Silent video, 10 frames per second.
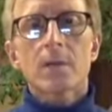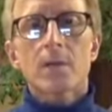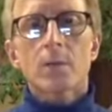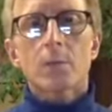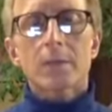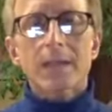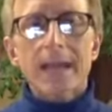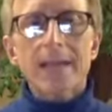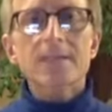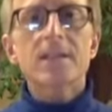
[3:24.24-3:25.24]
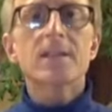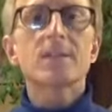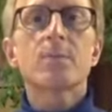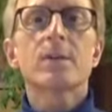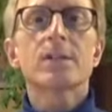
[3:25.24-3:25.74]
relates to these
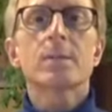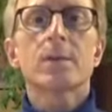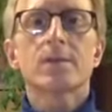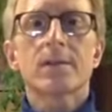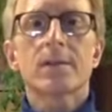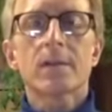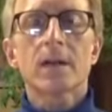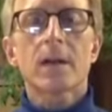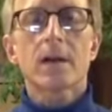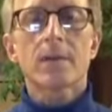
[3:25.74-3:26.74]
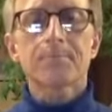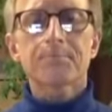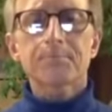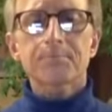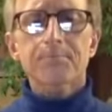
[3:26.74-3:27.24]
principles, and
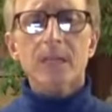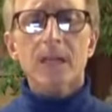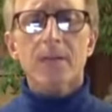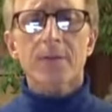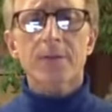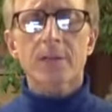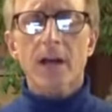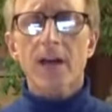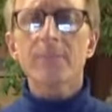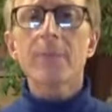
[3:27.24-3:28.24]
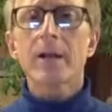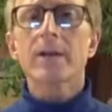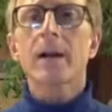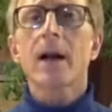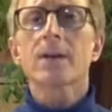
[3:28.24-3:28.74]
there's a lot of
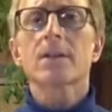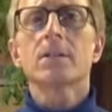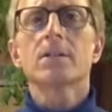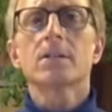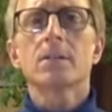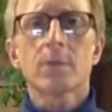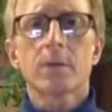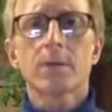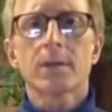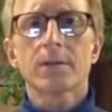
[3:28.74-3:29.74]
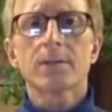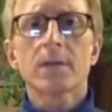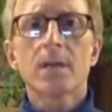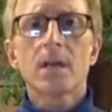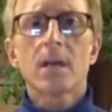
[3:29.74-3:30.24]
paradoxical components
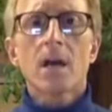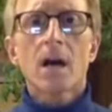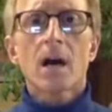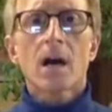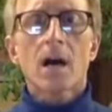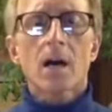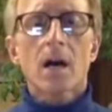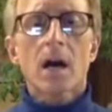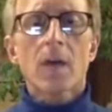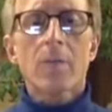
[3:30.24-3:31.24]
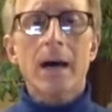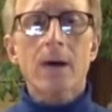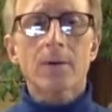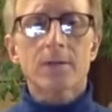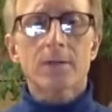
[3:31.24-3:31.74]

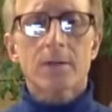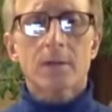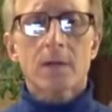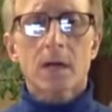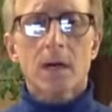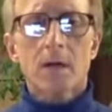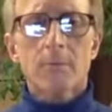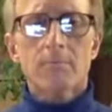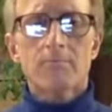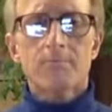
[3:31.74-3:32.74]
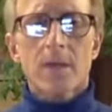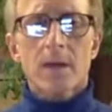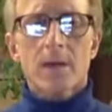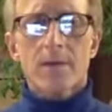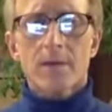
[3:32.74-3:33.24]
about
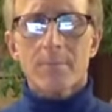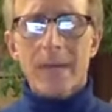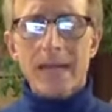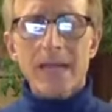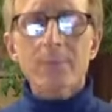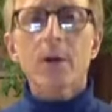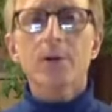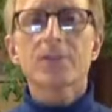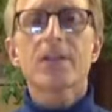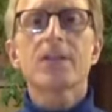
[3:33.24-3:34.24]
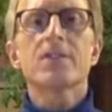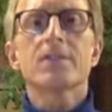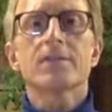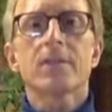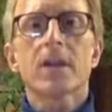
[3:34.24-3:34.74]
the main pulsation
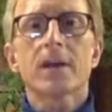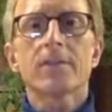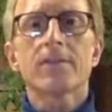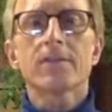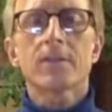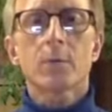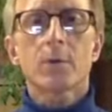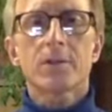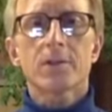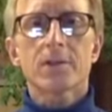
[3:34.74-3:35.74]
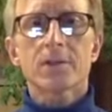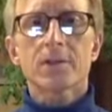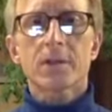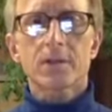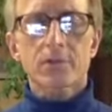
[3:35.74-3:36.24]
of life, which is
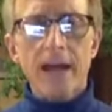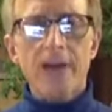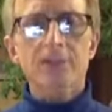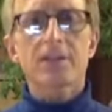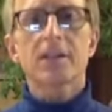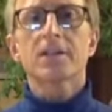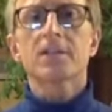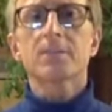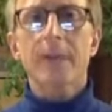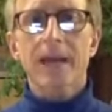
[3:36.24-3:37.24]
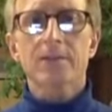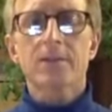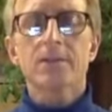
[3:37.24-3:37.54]
contraction and expansion.